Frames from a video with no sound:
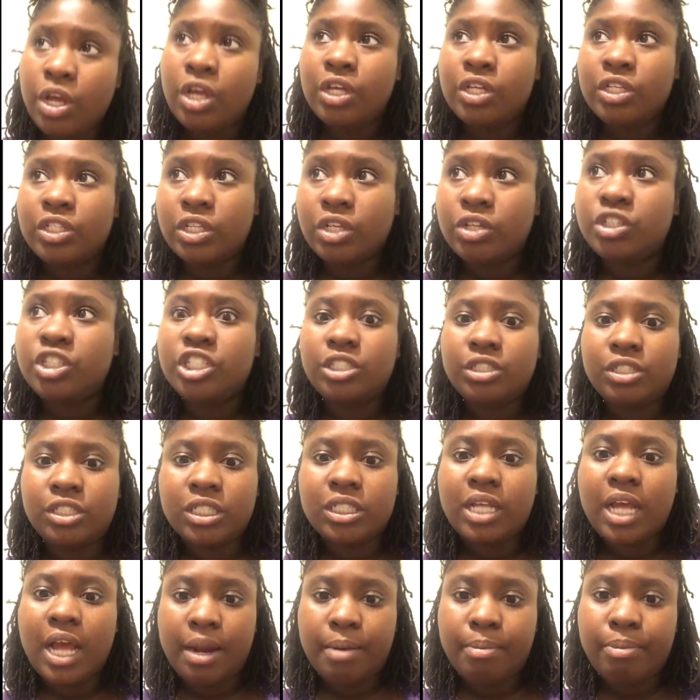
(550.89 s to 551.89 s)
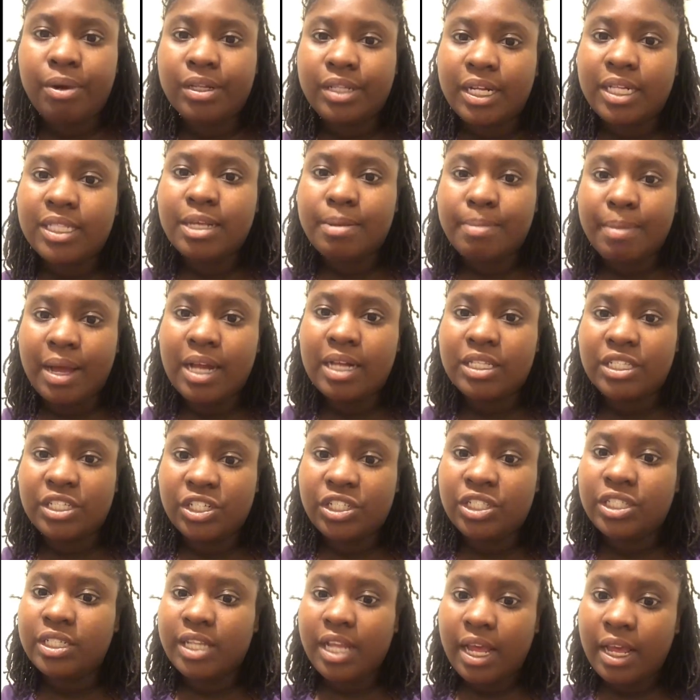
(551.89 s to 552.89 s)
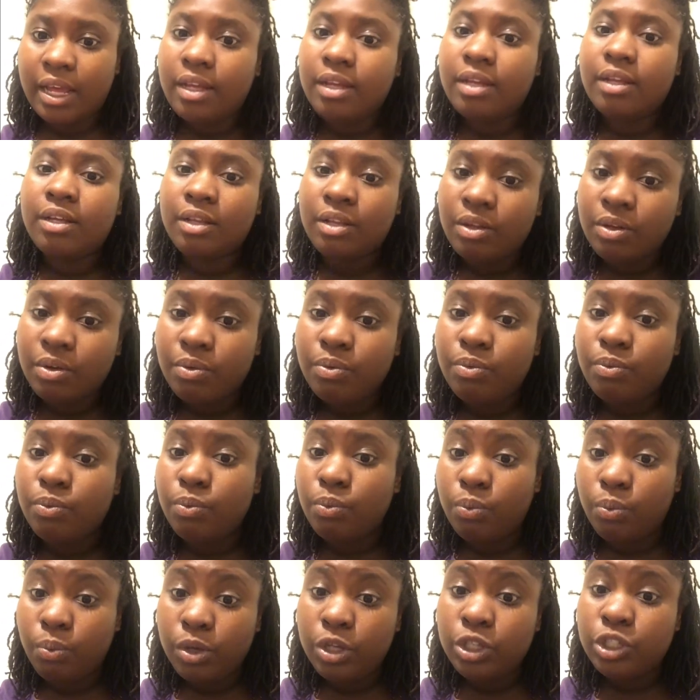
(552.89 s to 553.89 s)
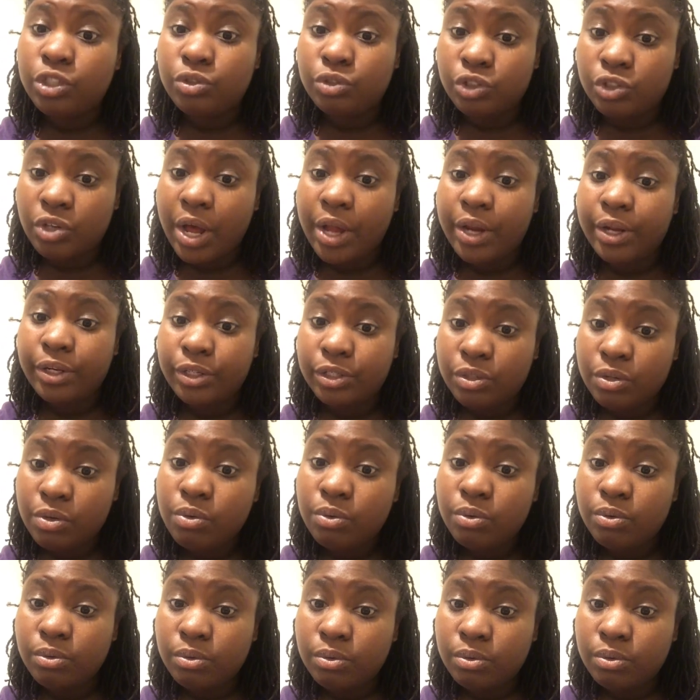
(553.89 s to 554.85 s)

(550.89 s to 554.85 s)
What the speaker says: So she just kind of brought that to my attention, like, what you trying to do?